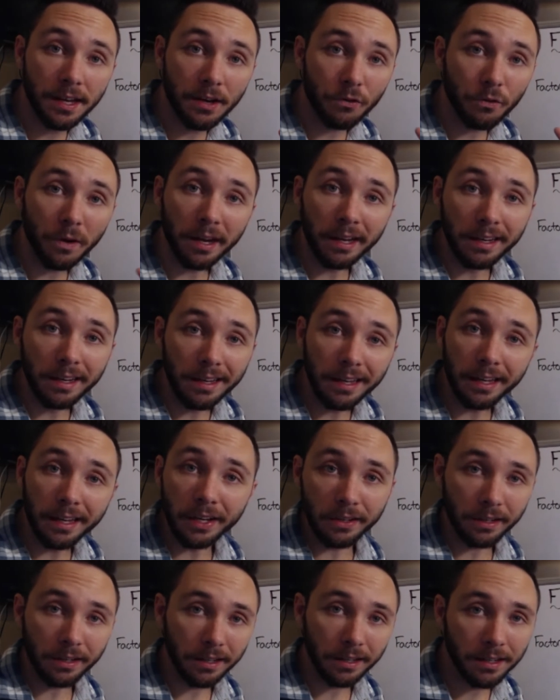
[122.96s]
right
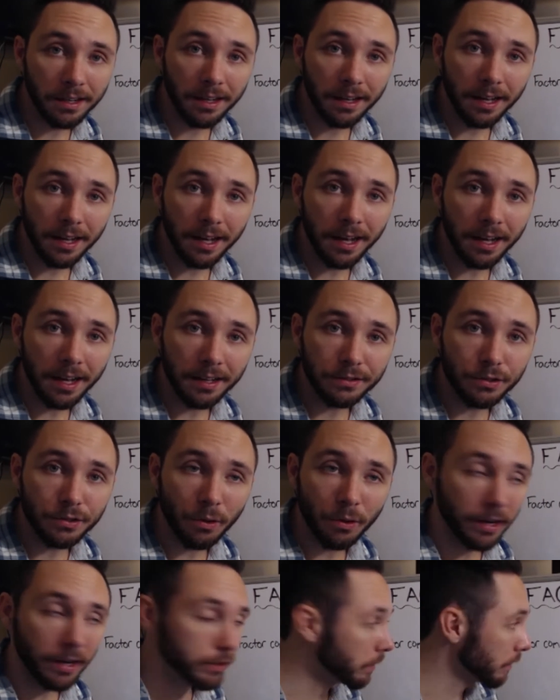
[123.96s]
here. Uh, so
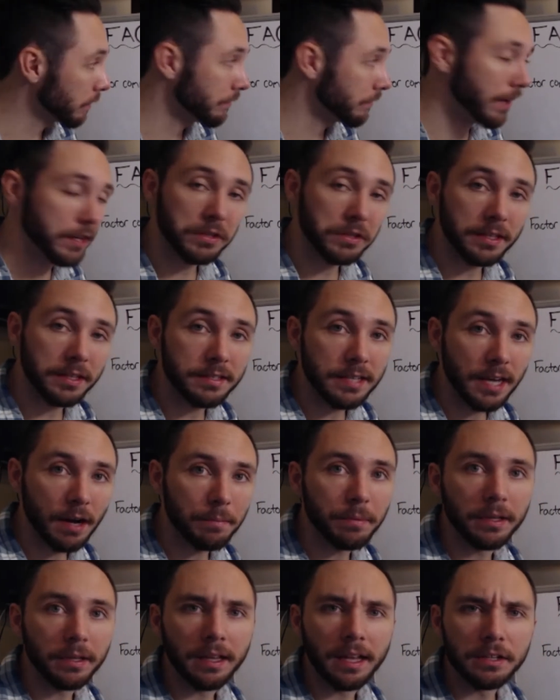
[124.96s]
I do want to factor this out,
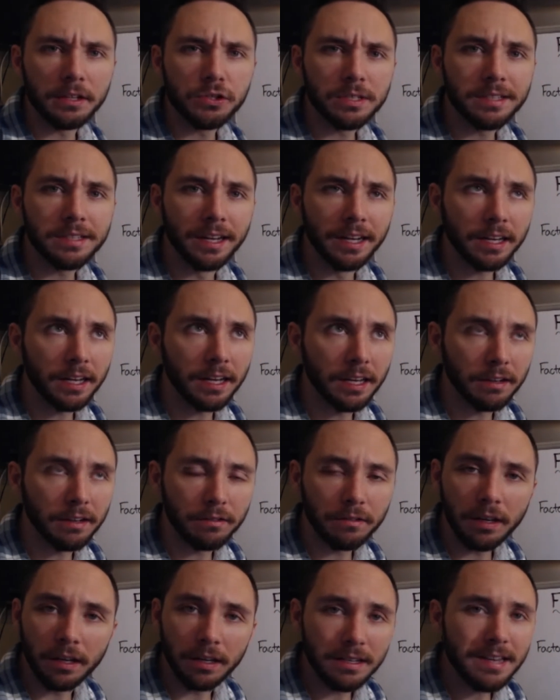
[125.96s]
but let's just take a,
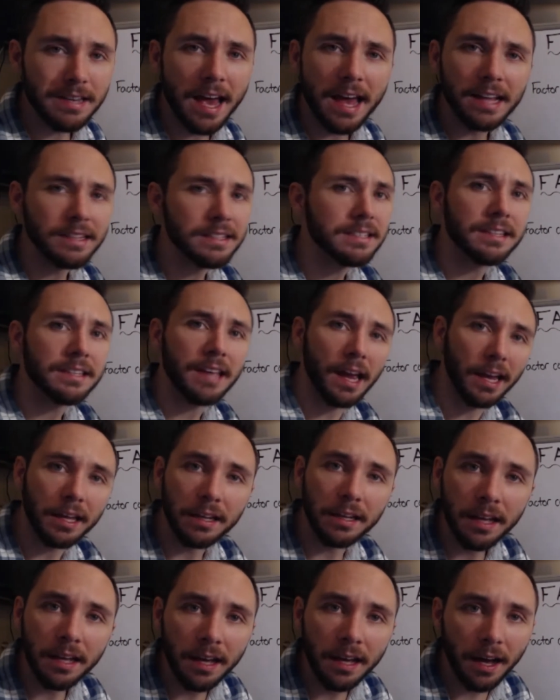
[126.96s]
a 10
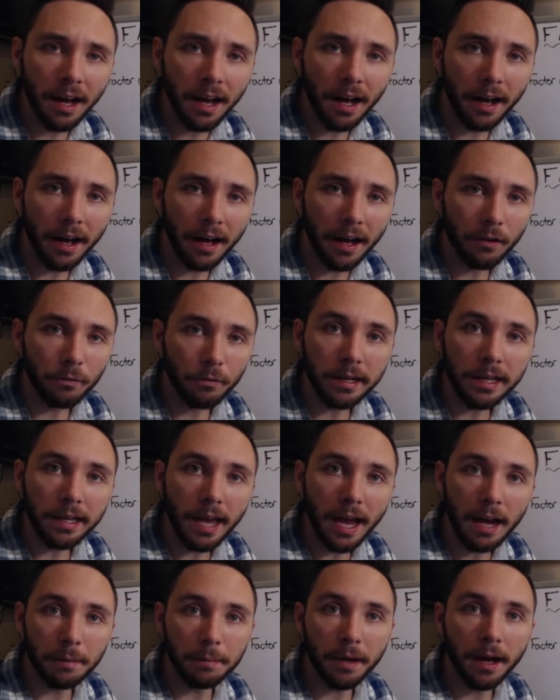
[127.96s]
second uh,
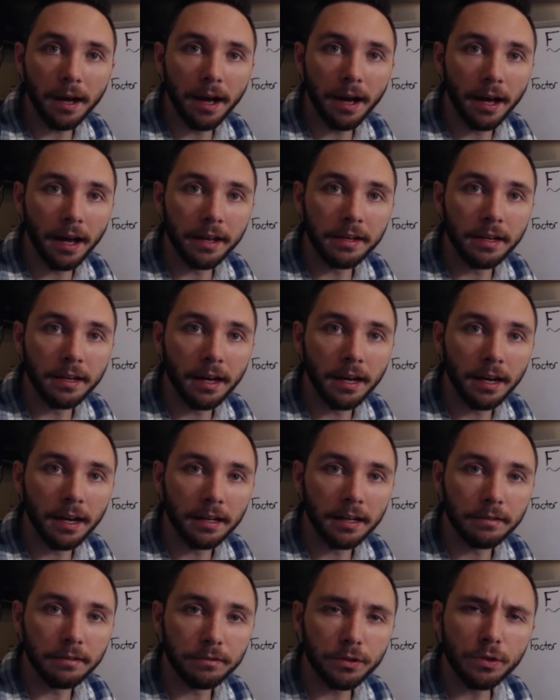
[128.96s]
recap on
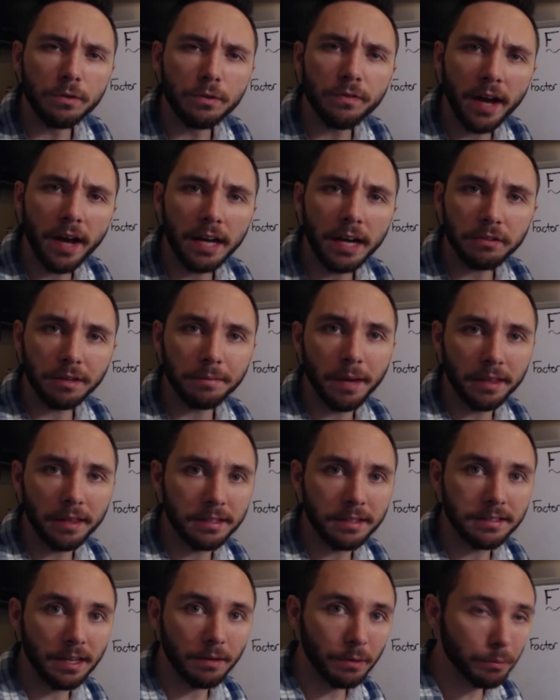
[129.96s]
uh, two factoring
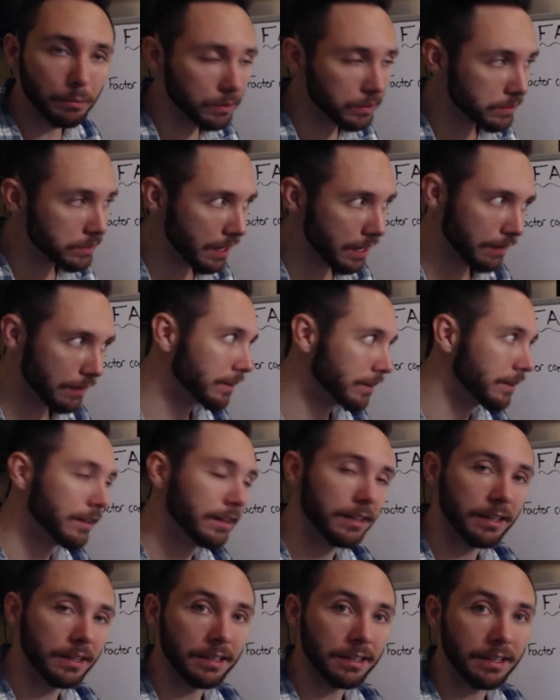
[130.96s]
methods that we will
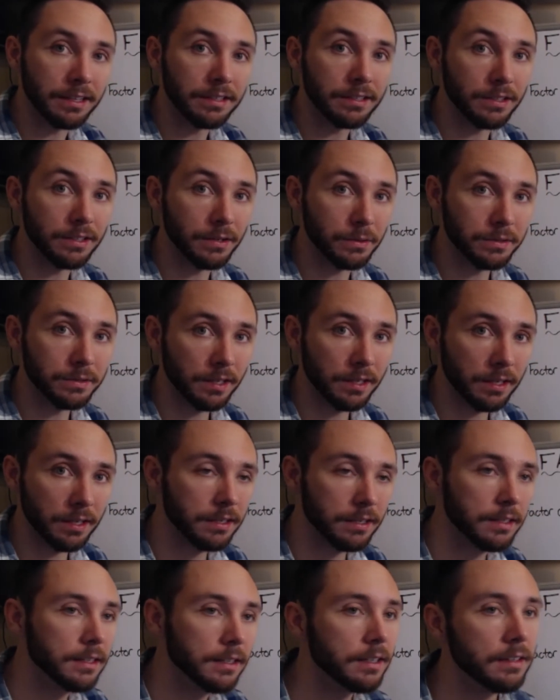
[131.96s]
definitely need to use here.
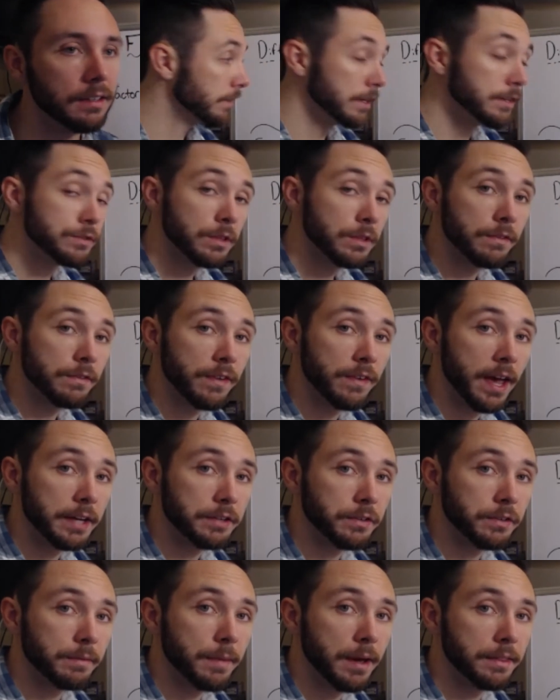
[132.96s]
These are the
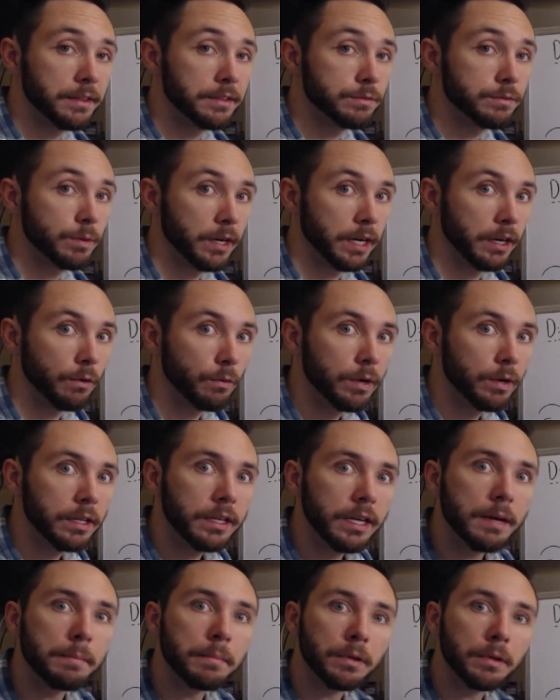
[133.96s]
factoring methods we're going to really
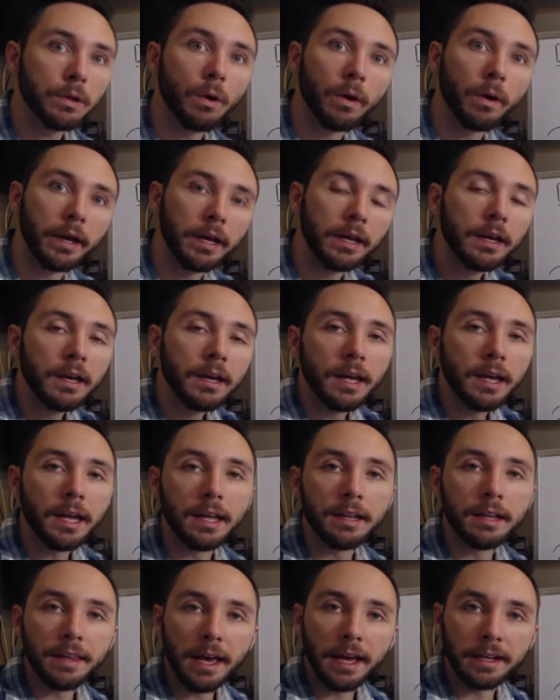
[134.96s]
employ
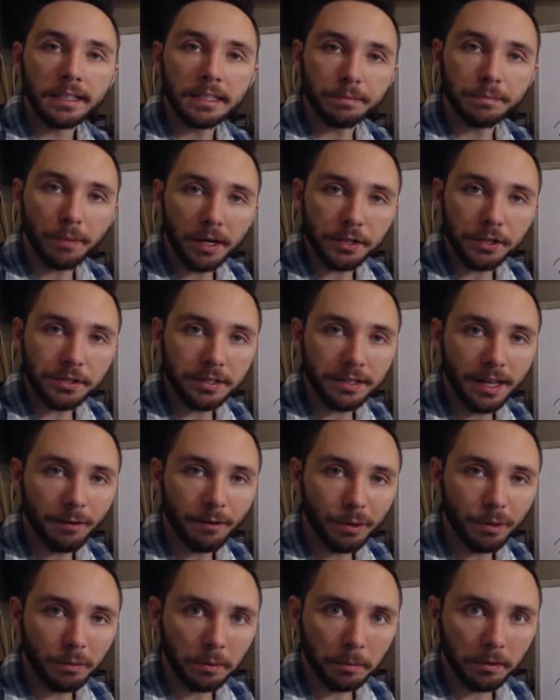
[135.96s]
in that expression that
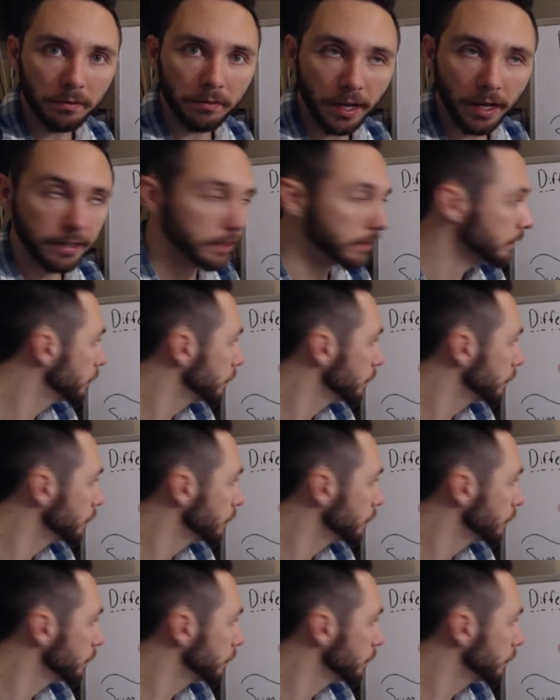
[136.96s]
we were provided.